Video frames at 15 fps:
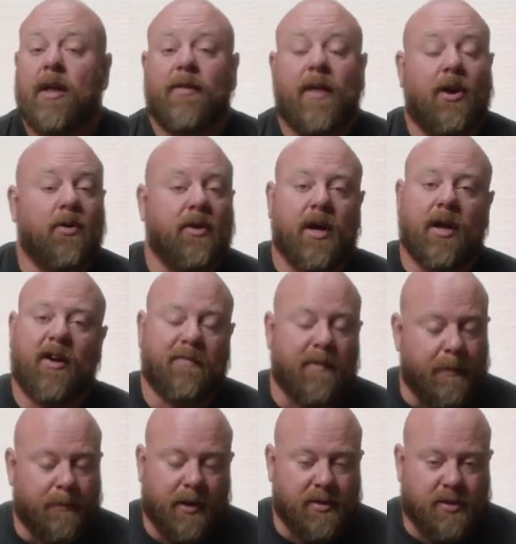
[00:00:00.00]
They don't cut off
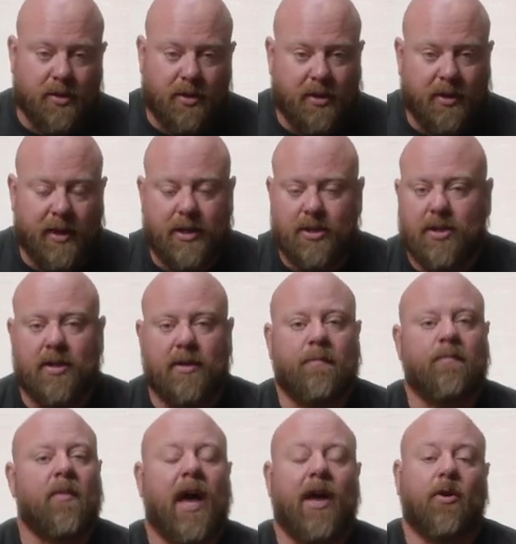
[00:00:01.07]
my blood circulation.
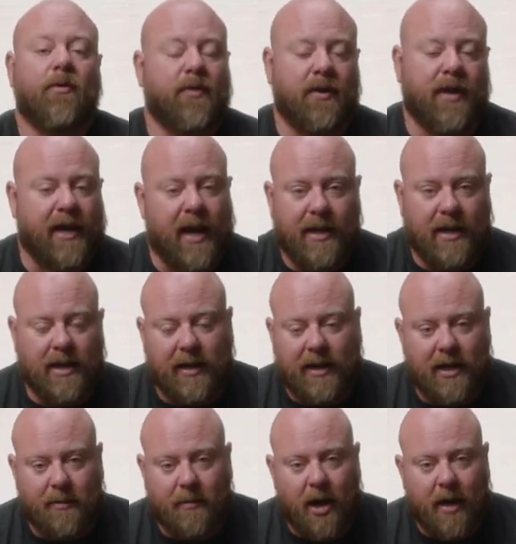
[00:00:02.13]
I don't feel like I need to
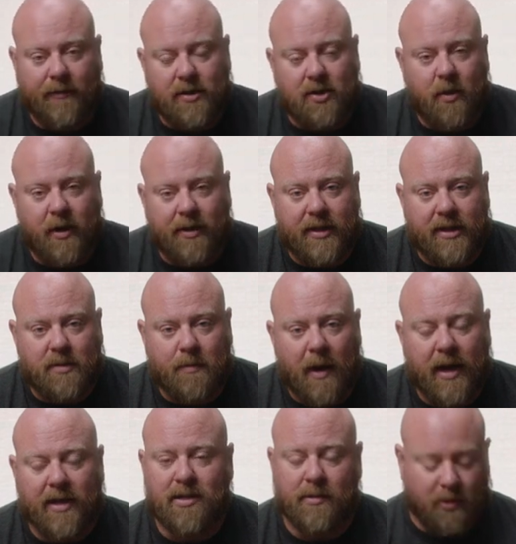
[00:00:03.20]
get them off as quickly as
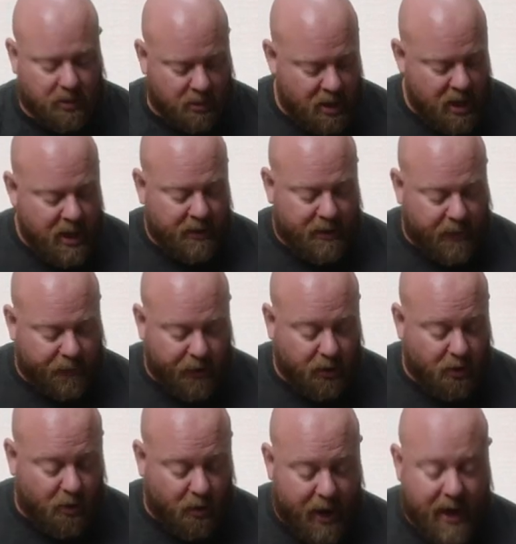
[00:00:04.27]
possible. They feel
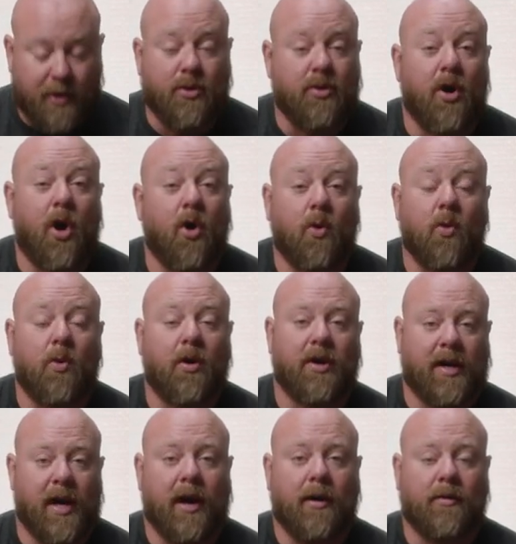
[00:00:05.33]
great through the whole
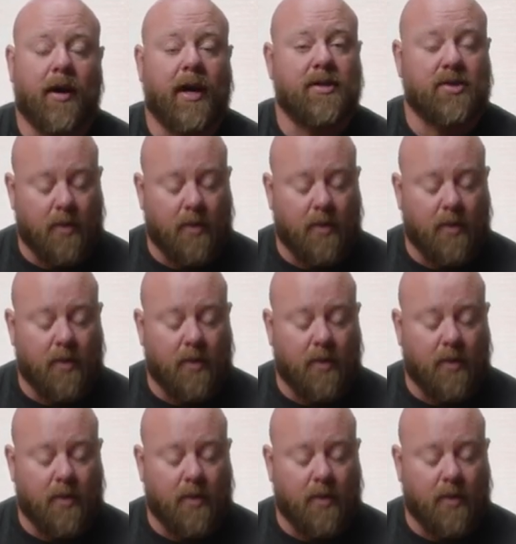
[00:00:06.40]
workout, right?